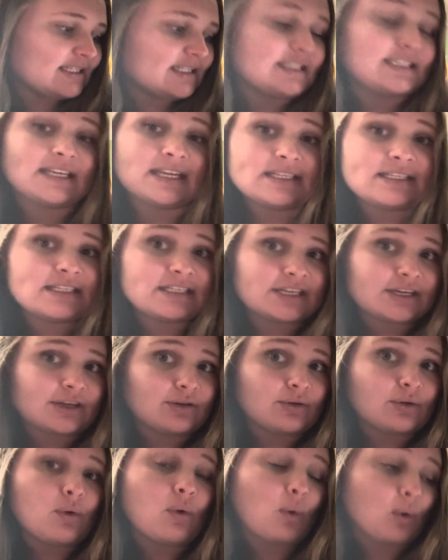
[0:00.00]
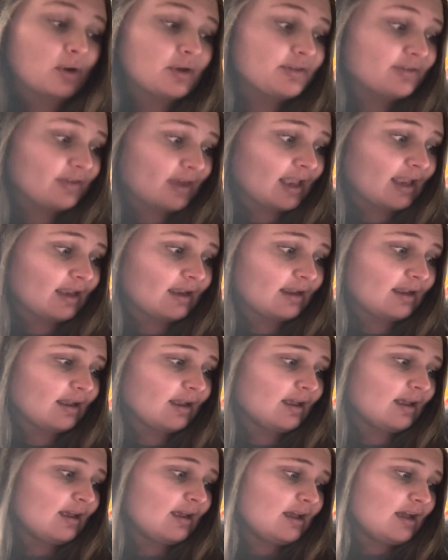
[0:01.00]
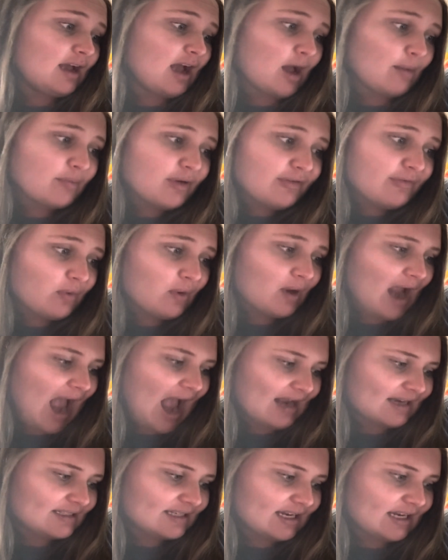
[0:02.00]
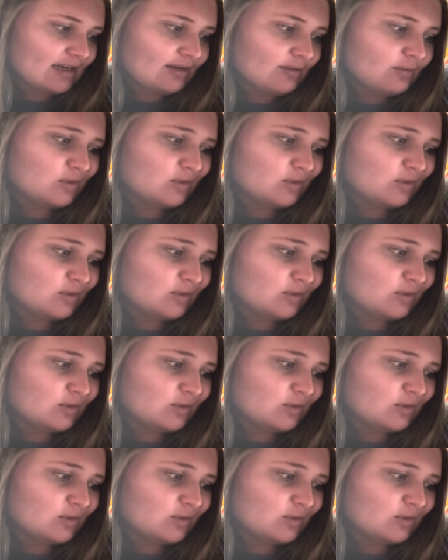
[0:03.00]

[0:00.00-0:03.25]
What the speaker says: sit still, or think before acting,